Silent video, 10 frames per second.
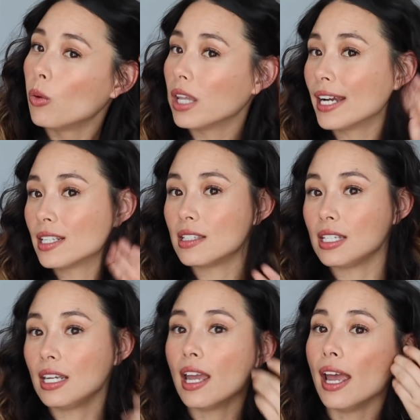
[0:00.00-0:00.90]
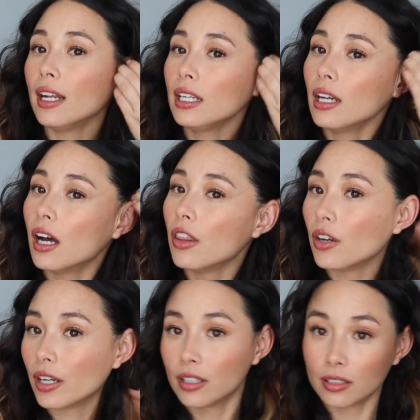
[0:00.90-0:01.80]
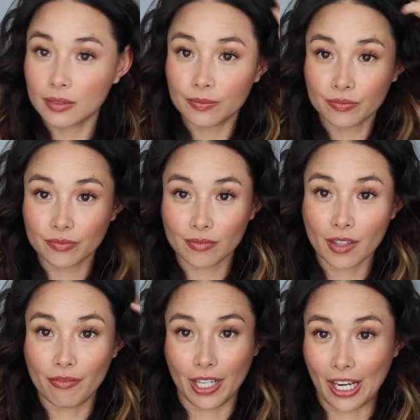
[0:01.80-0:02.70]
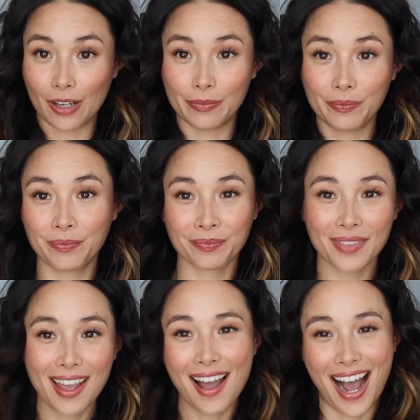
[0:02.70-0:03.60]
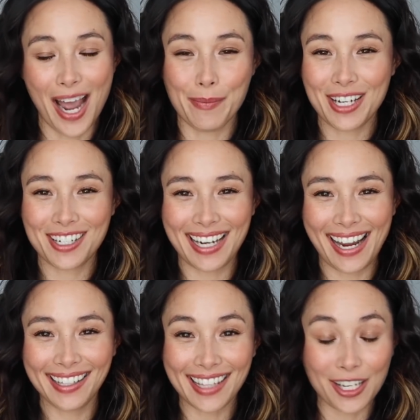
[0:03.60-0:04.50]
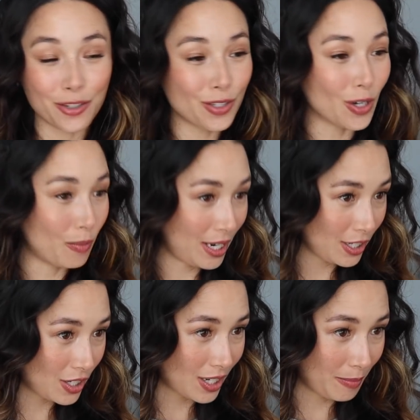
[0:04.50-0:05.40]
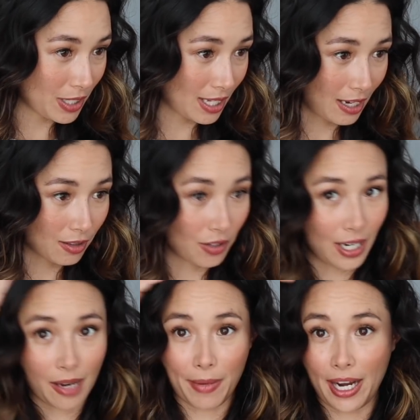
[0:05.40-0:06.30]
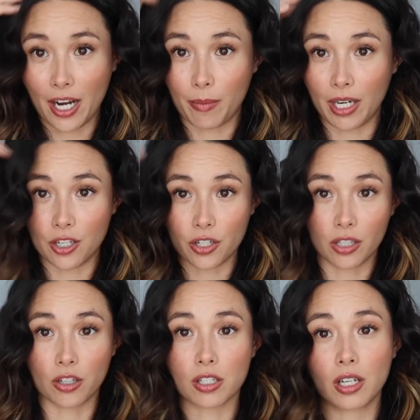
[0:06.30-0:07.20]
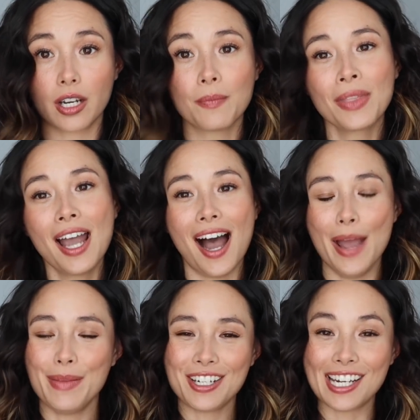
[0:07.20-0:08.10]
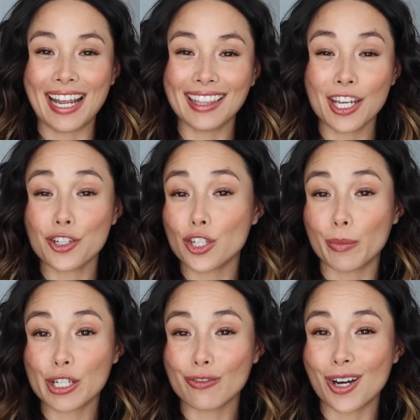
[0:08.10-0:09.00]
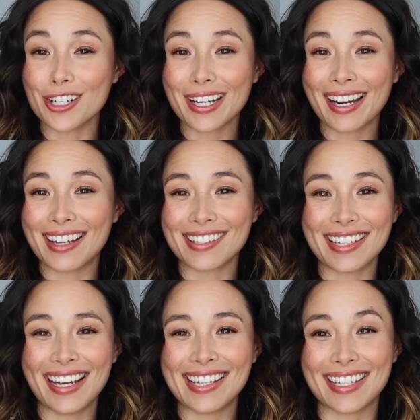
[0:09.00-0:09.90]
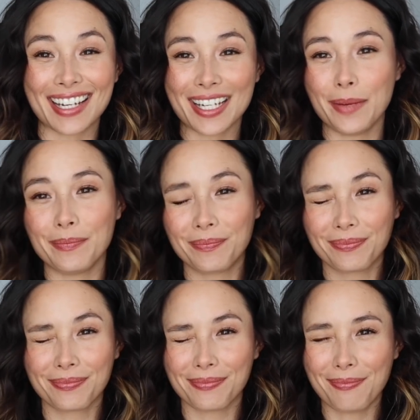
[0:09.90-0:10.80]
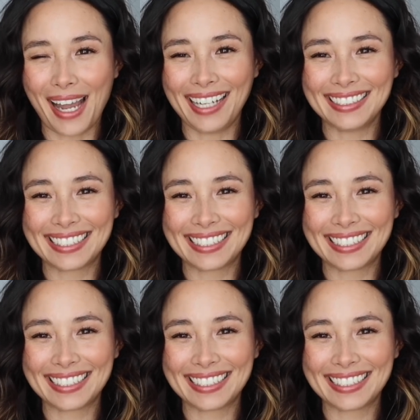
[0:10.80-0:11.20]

would like to see any other video. I'm Asia Dang. Thank you so much. I'm just like looking at my hair, making sure it looks good. I'm Asia Dang. Thank you so much for watching, and I'll see you guys next time. Bye.